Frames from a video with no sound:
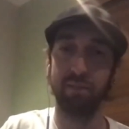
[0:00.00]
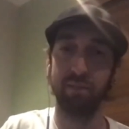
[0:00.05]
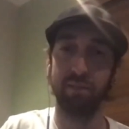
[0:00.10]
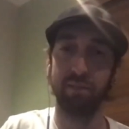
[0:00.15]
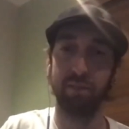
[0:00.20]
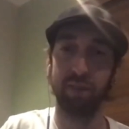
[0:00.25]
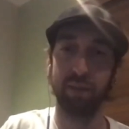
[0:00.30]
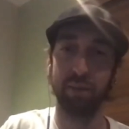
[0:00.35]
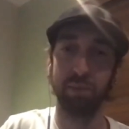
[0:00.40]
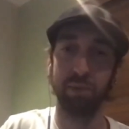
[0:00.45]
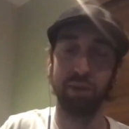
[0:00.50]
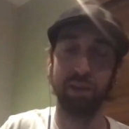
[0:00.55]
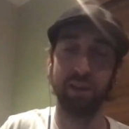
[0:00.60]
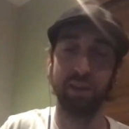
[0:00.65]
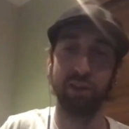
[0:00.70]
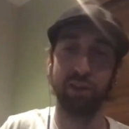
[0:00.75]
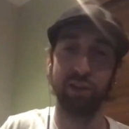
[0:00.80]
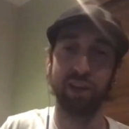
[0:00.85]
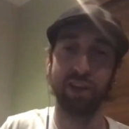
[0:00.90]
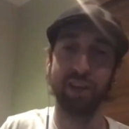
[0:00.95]

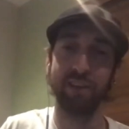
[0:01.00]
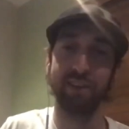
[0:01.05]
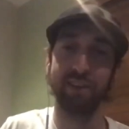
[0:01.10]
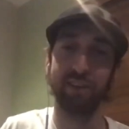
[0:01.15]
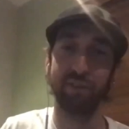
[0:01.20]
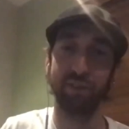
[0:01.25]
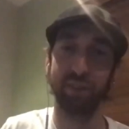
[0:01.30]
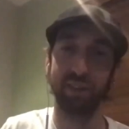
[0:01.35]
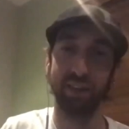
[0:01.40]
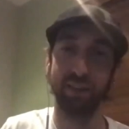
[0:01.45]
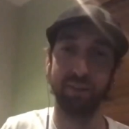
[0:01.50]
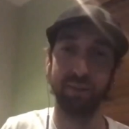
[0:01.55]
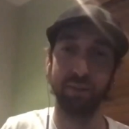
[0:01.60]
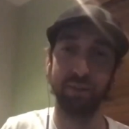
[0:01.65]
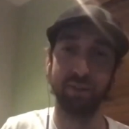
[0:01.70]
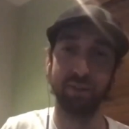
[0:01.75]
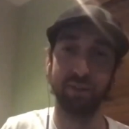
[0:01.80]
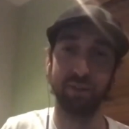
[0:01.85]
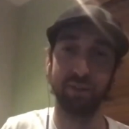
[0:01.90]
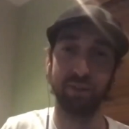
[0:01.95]
completely changed everything. We
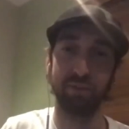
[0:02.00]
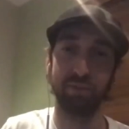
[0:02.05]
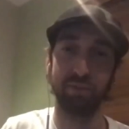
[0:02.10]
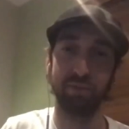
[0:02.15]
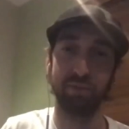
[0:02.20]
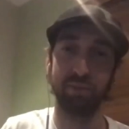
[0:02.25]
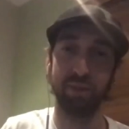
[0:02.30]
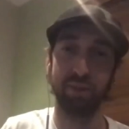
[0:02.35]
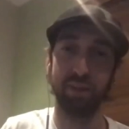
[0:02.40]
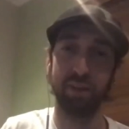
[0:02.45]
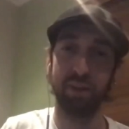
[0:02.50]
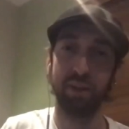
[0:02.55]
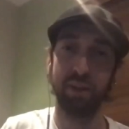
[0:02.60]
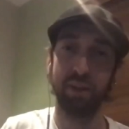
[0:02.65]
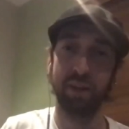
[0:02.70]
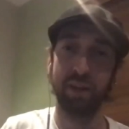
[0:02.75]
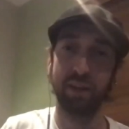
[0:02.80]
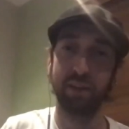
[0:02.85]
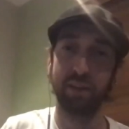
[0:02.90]
sort yeah. of had to.